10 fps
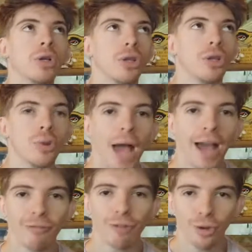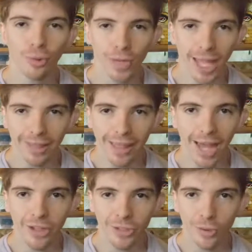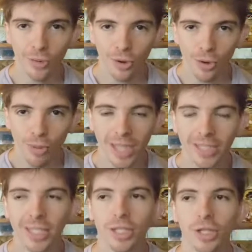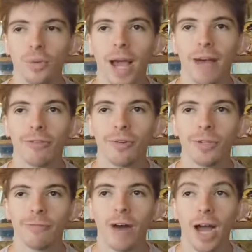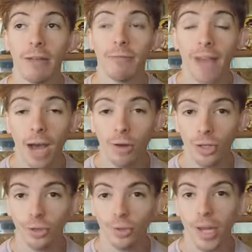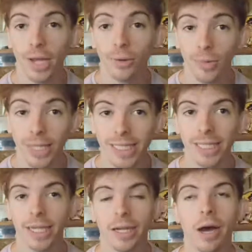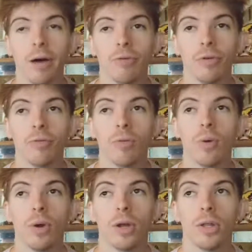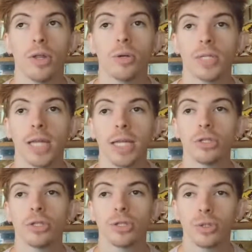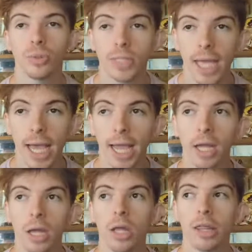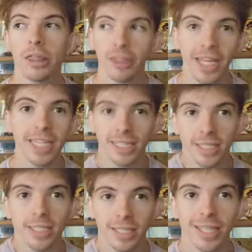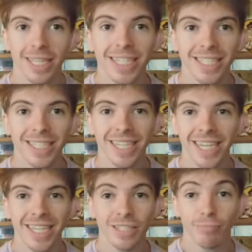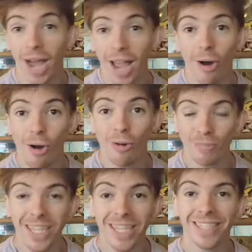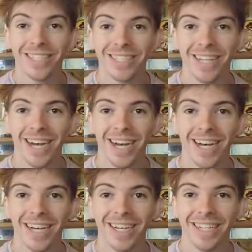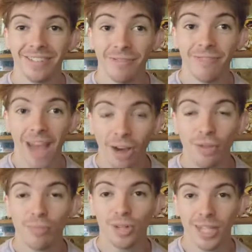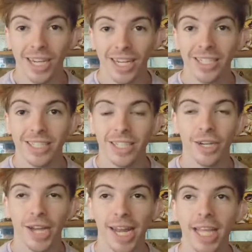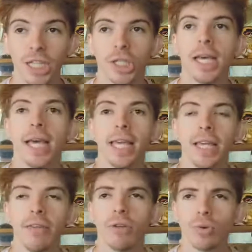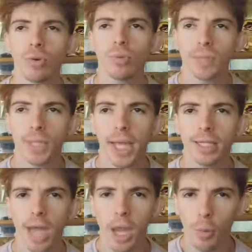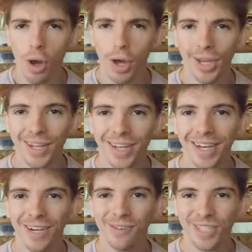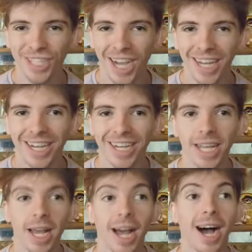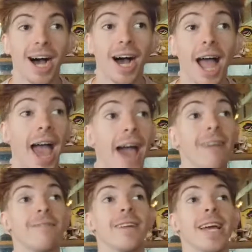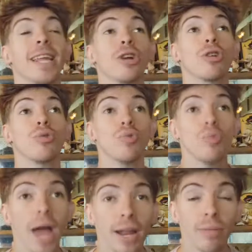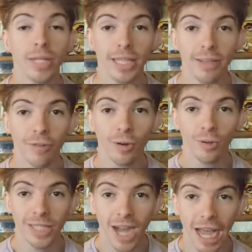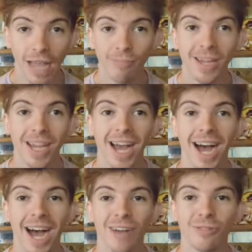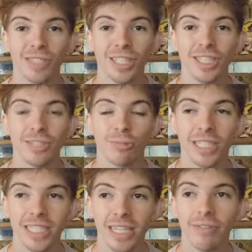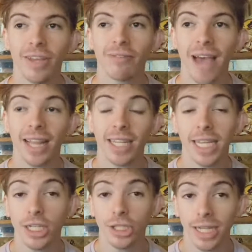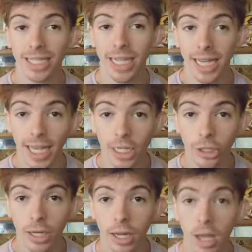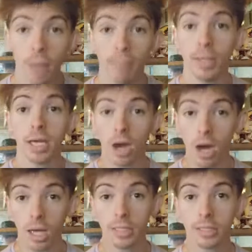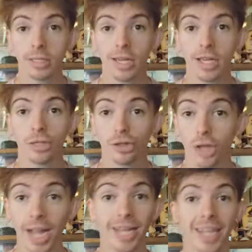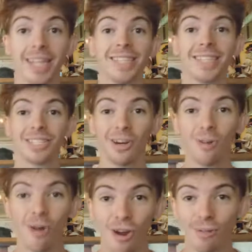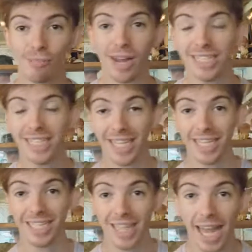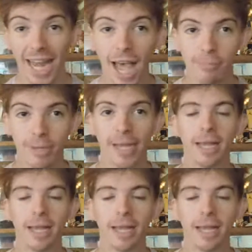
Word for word: You have to create that historical precedent. You have to define value and reason enough for those nations to say this this is by all means uh, valuable and, and, considered a nation. Even groups like Taiwan uh, with China uh, have an incredibly difficult time uh, re- receiving validation as a nation because China is so hard pressed against that happening.